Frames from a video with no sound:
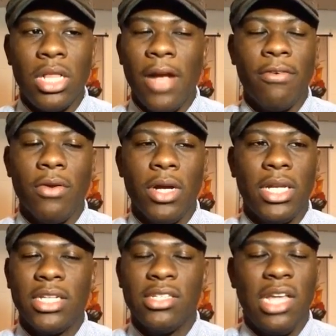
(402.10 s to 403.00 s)
Like, for real,
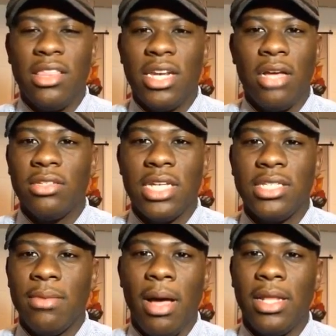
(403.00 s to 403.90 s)
there's nothing else
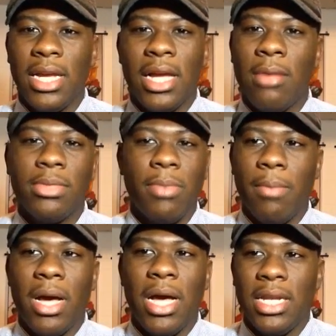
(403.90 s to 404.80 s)
that comes in my
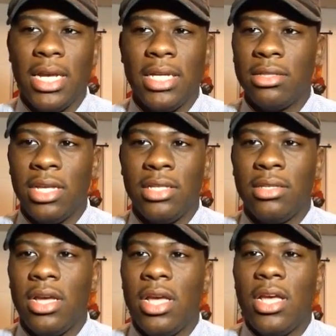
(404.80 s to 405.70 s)
mind
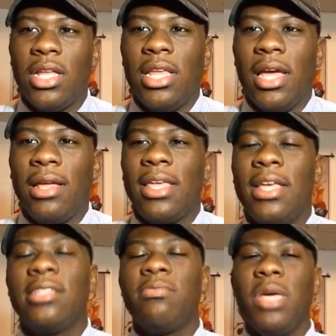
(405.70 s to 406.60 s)
that
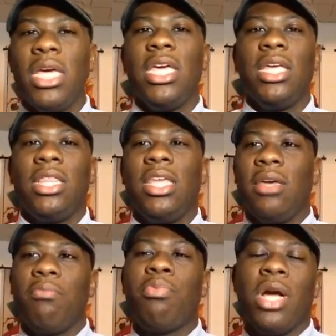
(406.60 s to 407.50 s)
gives me the
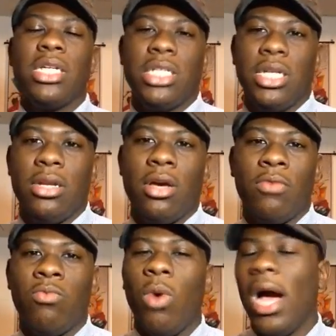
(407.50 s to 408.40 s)
impression
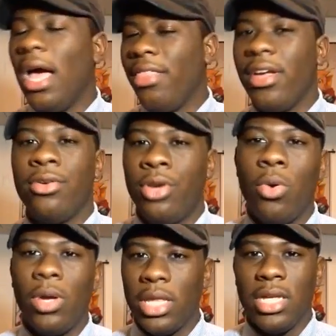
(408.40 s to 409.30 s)
of why they're
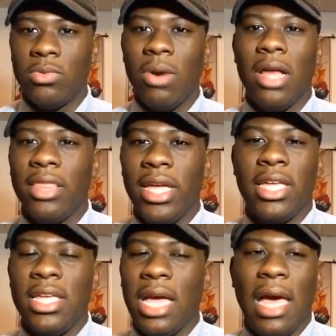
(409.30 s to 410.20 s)
doing this, why they
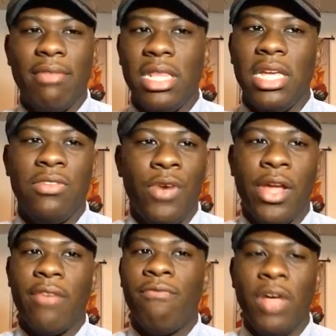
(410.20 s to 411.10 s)
keep having these
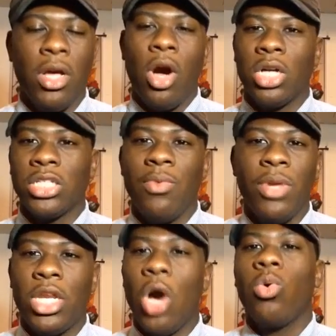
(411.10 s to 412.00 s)
freaking filler arcs that
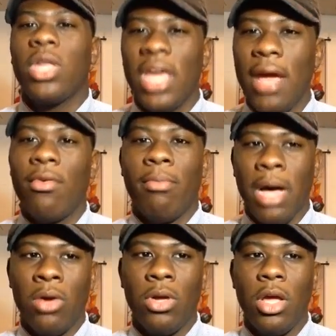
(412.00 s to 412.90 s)
we don't care
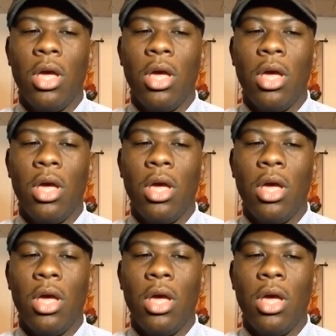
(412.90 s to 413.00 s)
about.